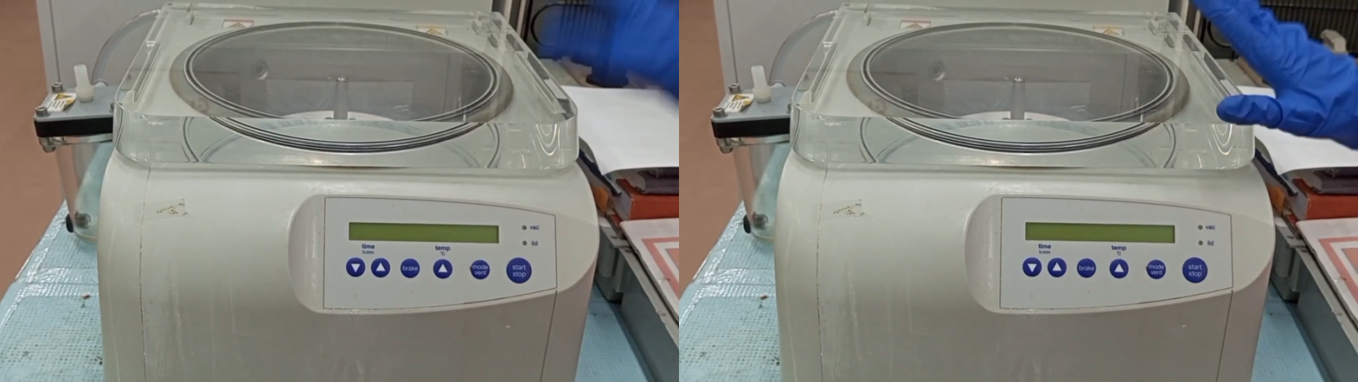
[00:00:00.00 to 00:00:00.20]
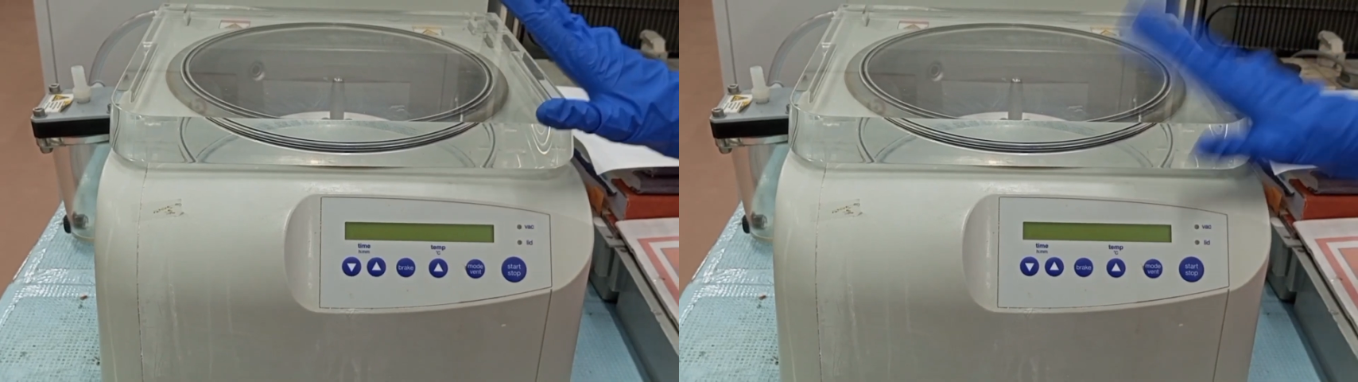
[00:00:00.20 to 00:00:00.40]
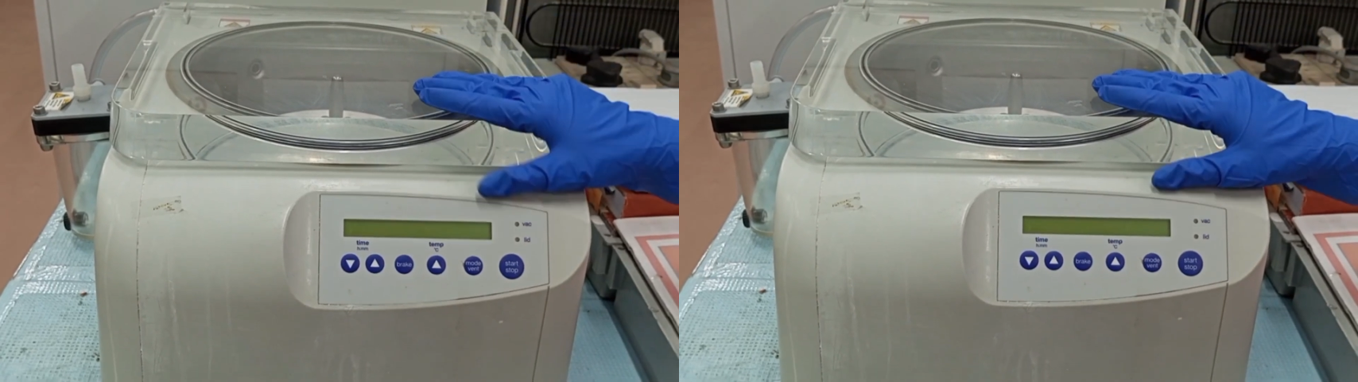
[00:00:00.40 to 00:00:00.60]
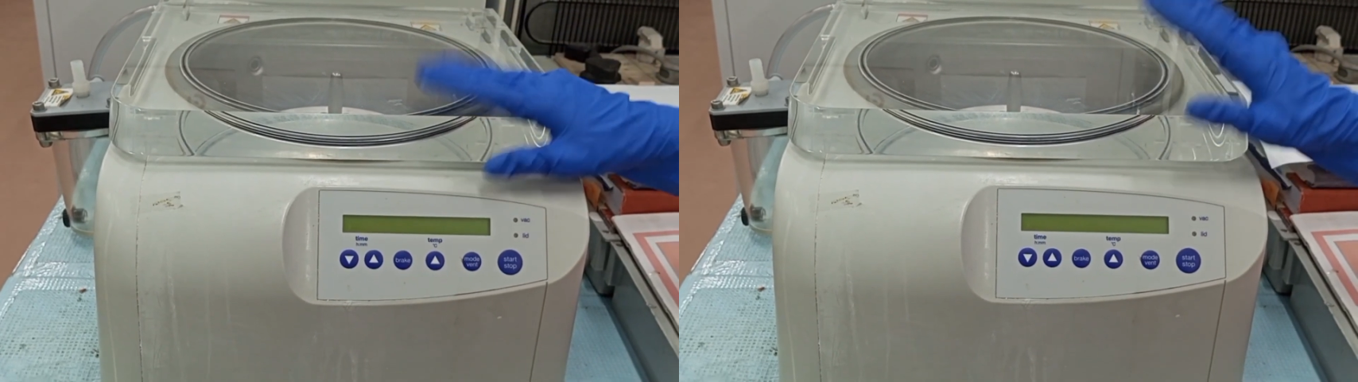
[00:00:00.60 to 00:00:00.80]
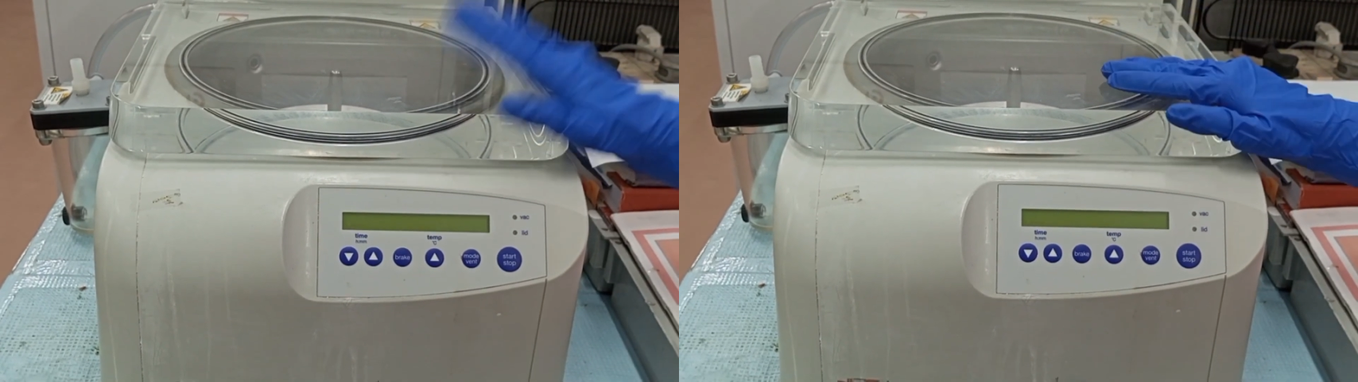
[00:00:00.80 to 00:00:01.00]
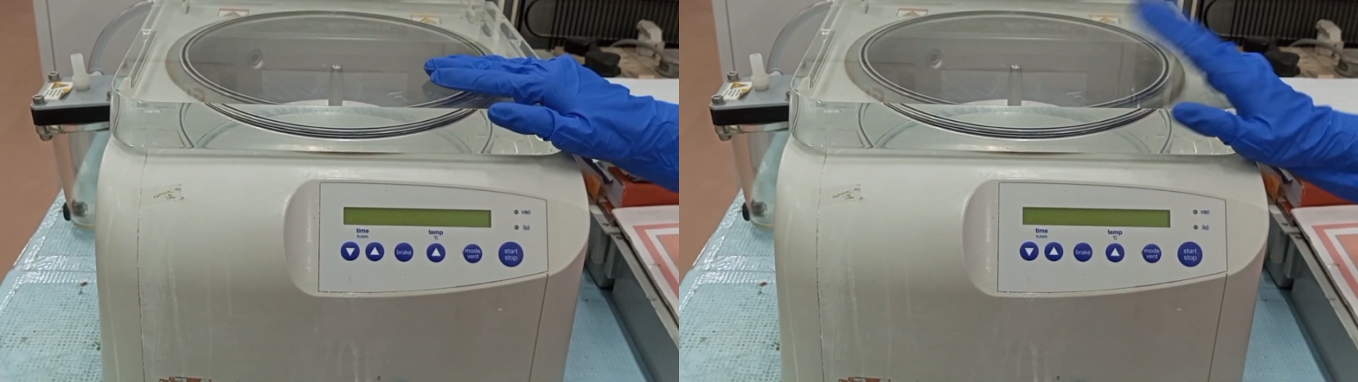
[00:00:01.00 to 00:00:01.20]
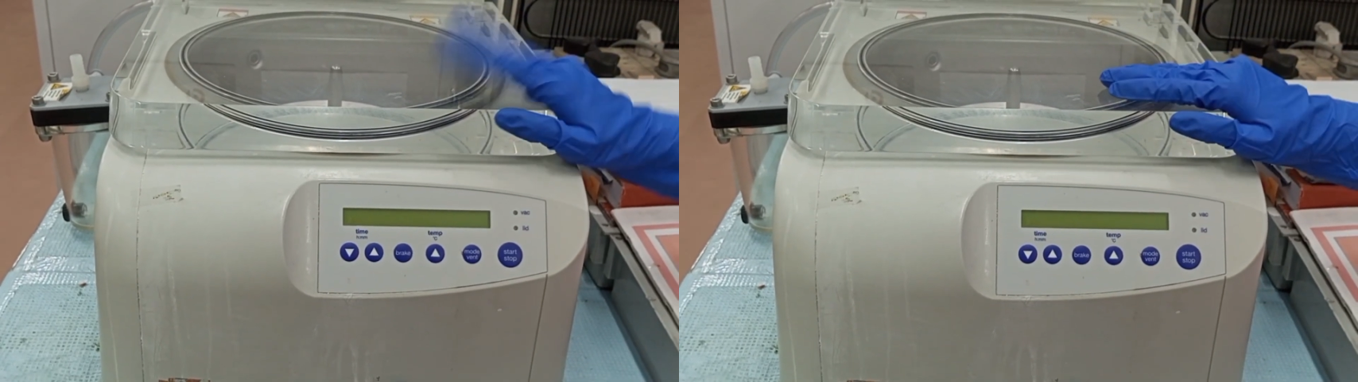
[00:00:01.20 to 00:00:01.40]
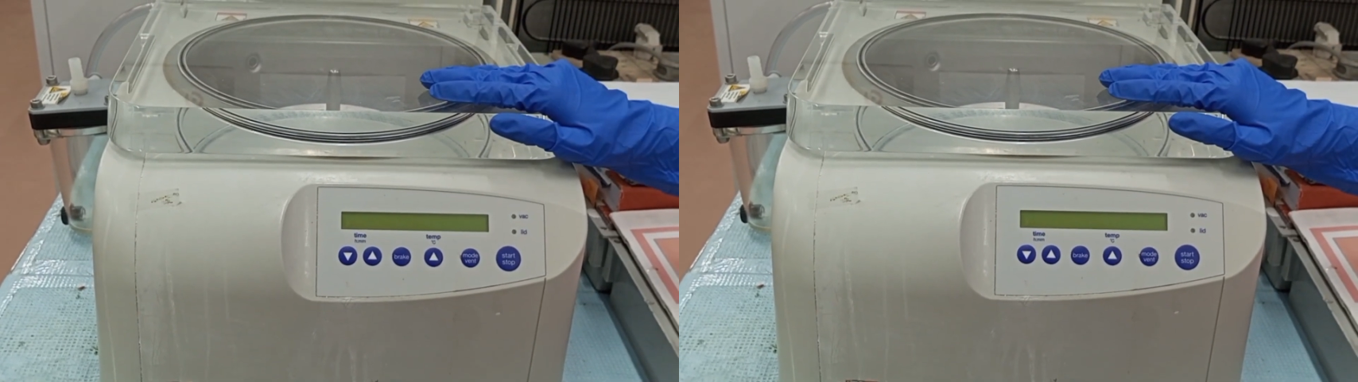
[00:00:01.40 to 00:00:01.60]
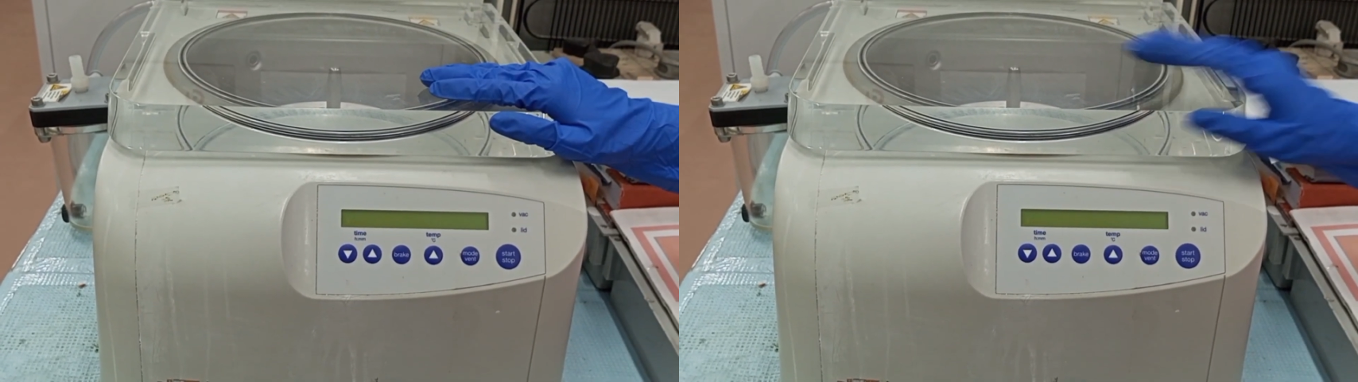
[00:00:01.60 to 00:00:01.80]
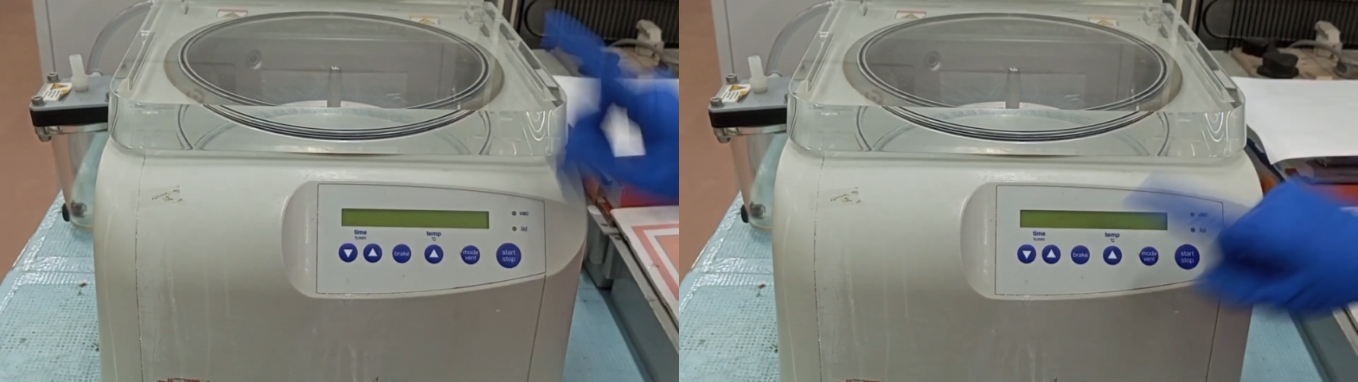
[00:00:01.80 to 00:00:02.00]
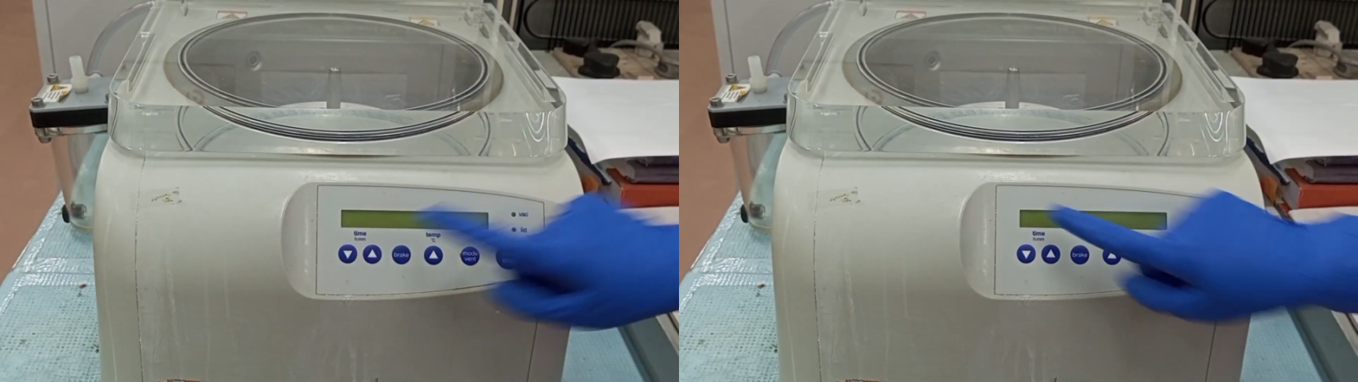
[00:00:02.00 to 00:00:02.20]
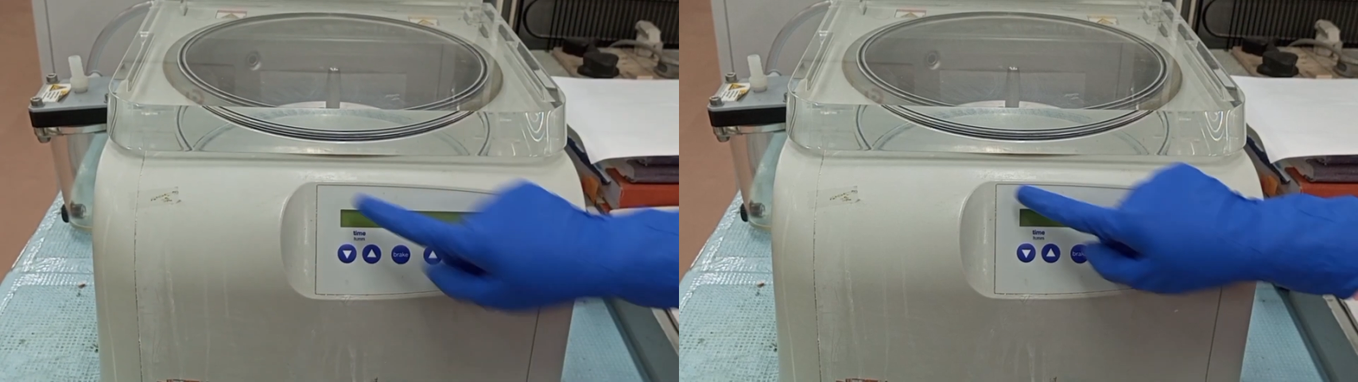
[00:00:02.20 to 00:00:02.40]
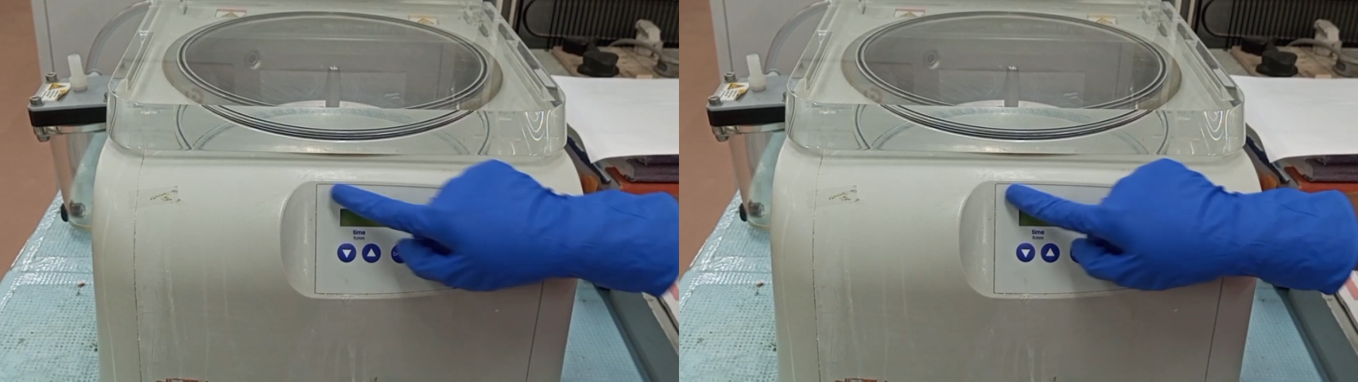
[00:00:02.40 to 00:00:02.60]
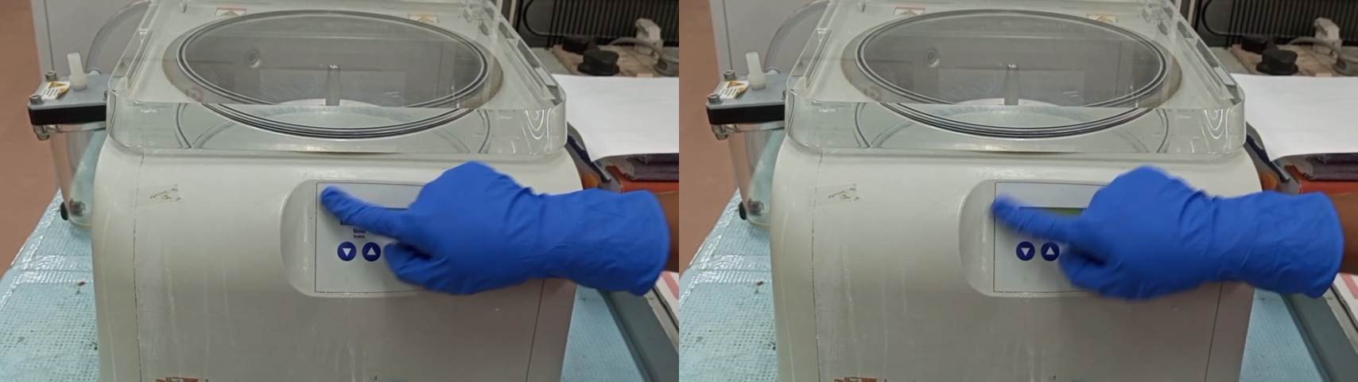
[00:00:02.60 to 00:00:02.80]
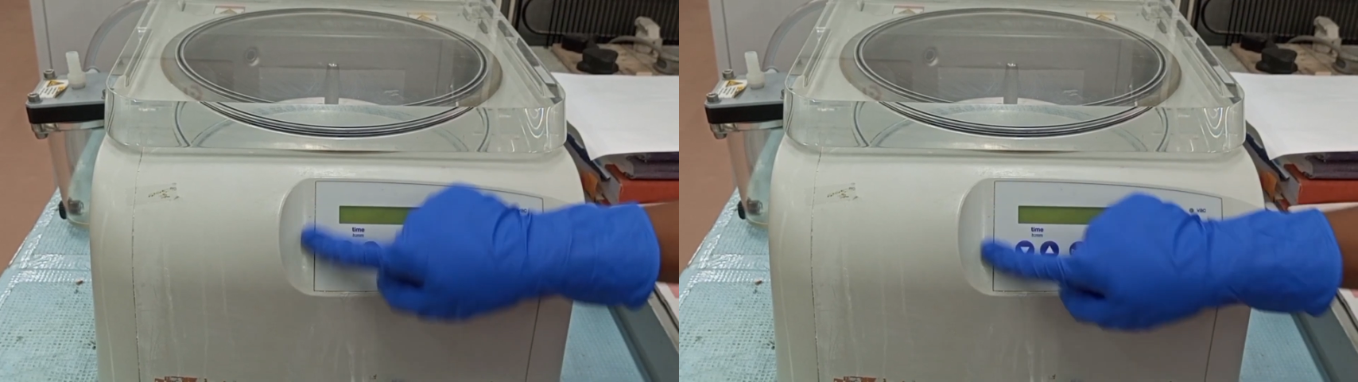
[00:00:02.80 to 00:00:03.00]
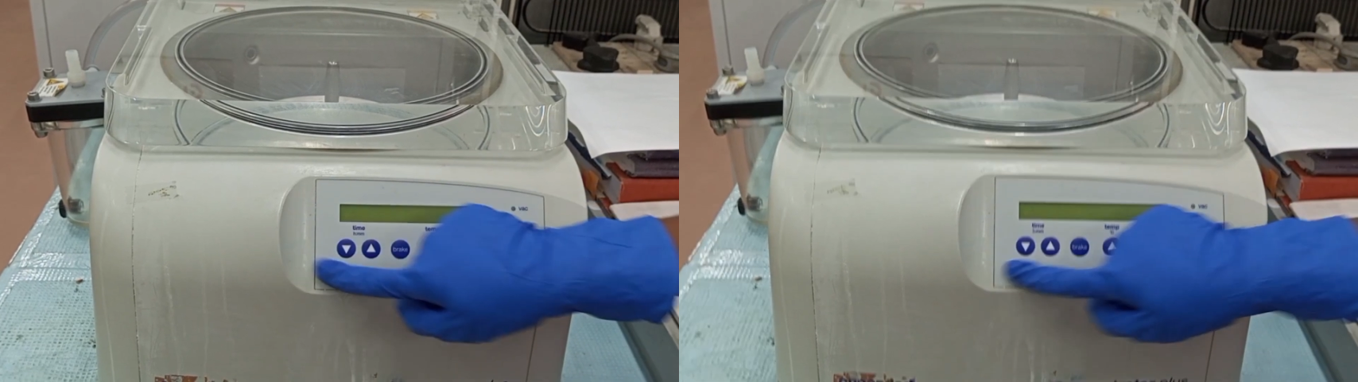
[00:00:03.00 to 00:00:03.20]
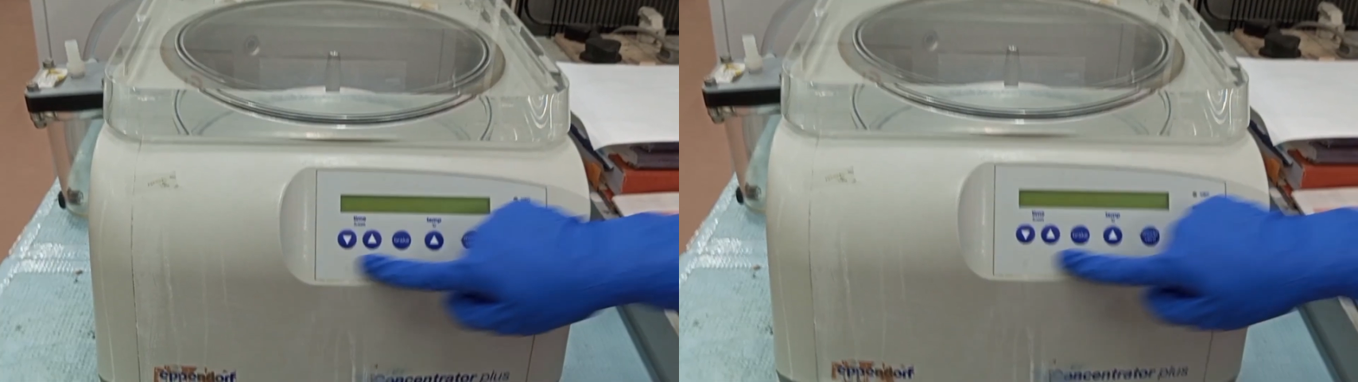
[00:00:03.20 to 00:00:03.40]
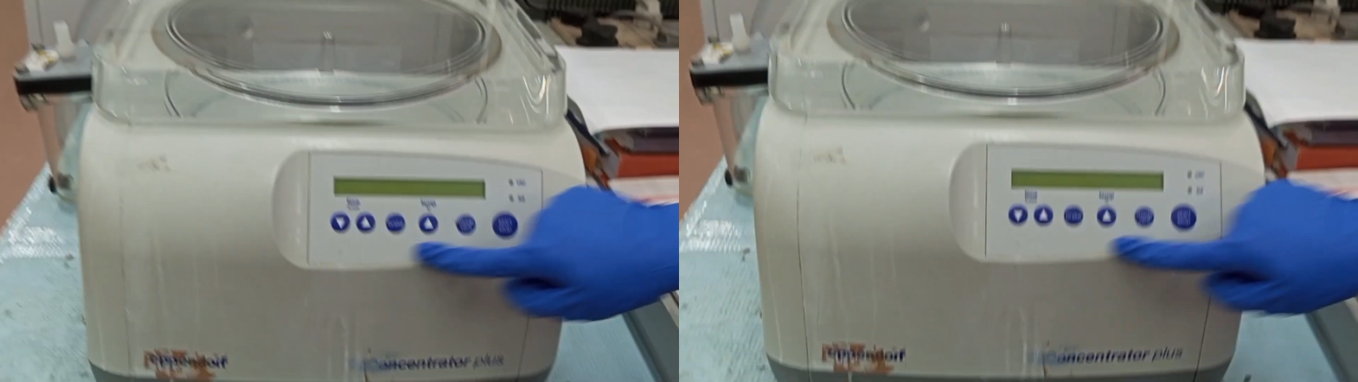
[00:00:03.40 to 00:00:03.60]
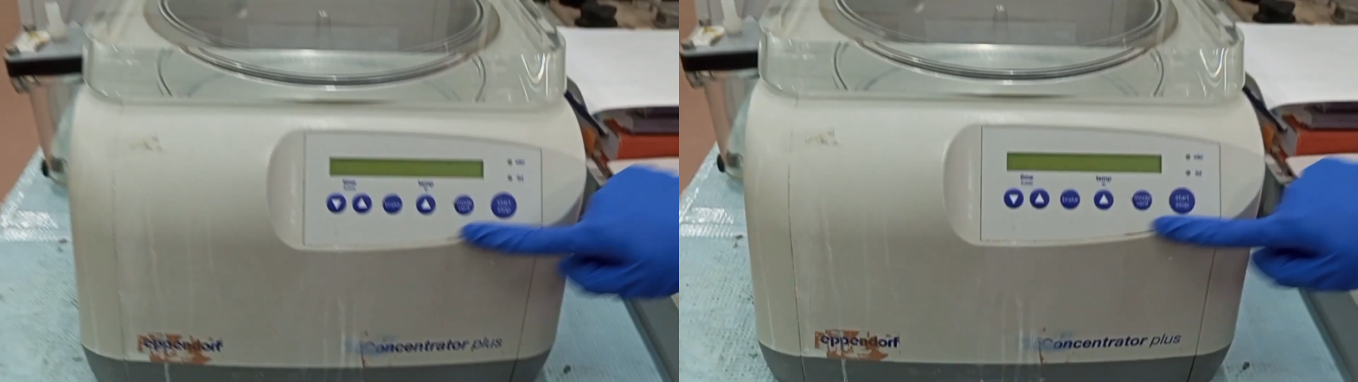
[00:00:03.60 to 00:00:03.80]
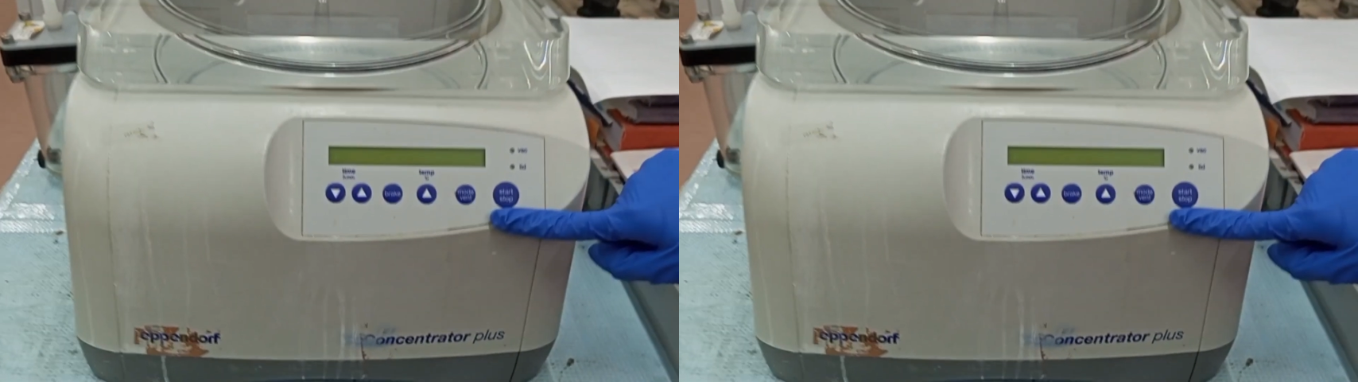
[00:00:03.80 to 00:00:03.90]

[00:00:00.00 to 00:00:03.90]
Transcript: (no speaker visible)